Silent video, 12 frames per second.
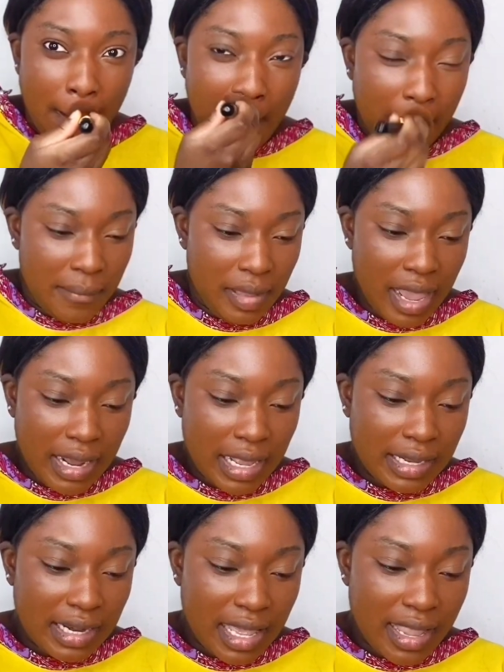me hack a
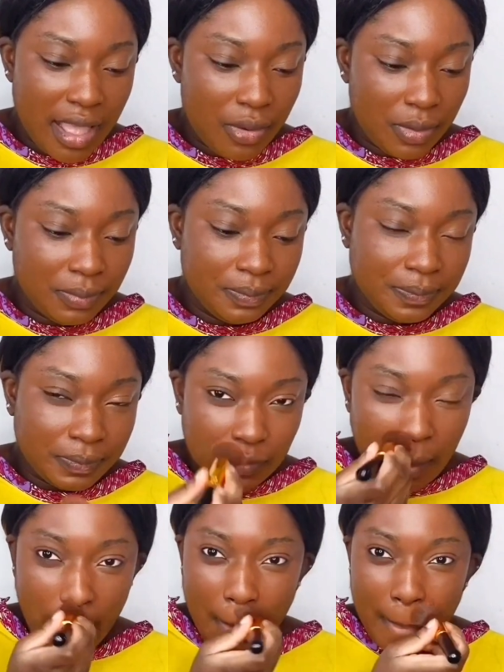clack come.
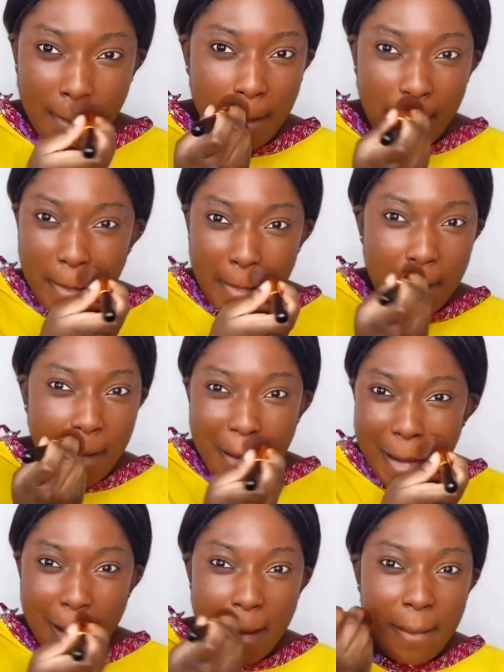Ha ha.